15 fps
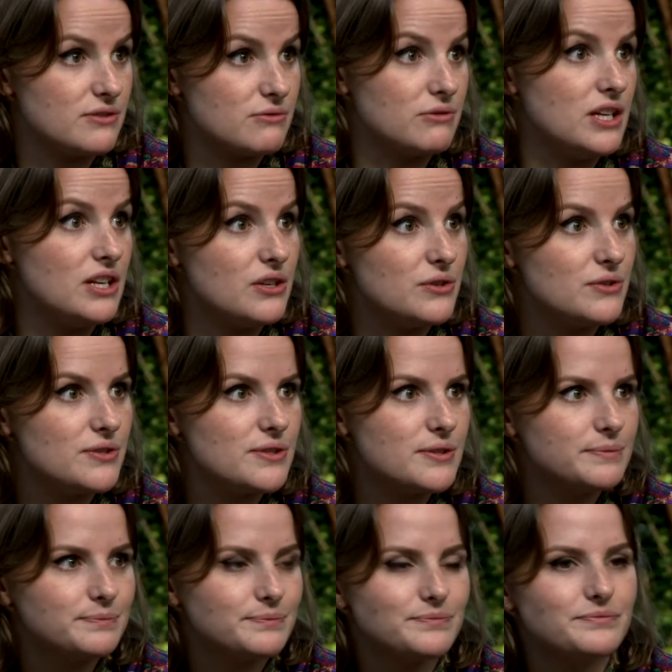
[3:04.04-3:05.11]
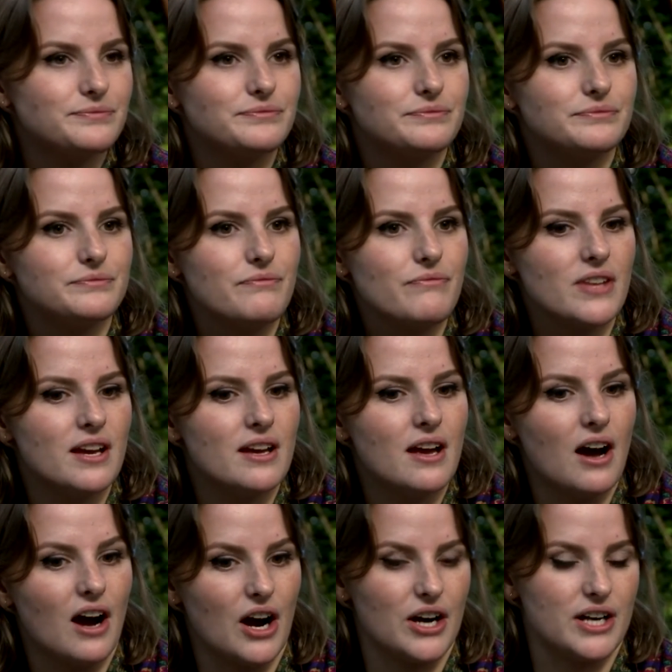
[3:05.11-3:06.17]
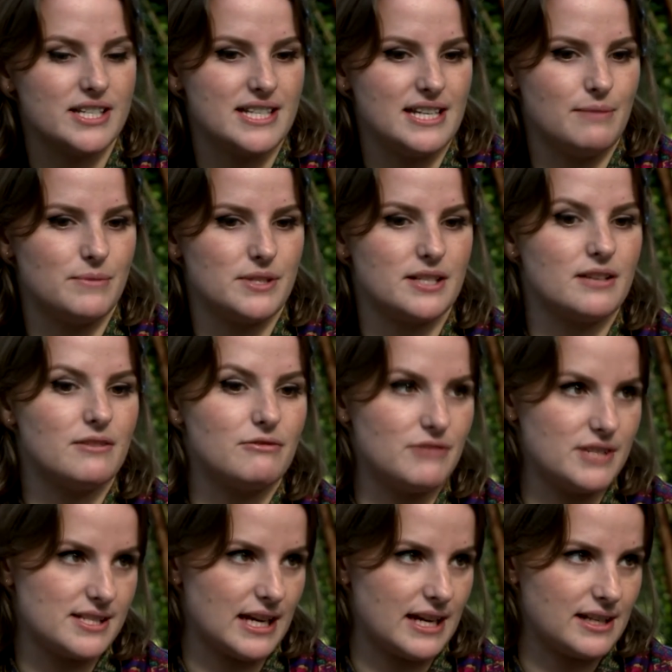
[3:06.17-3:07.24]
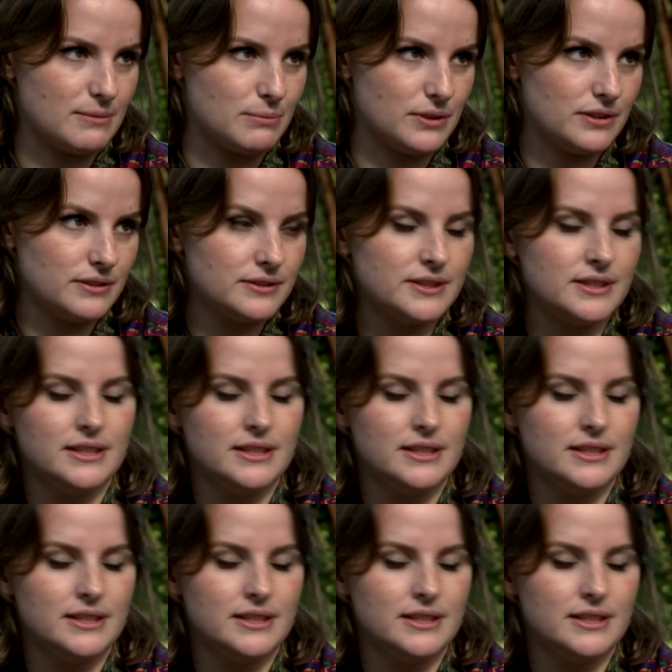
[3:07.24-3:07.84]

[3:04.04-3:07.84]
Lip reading: as reuse, are deemed recyclable,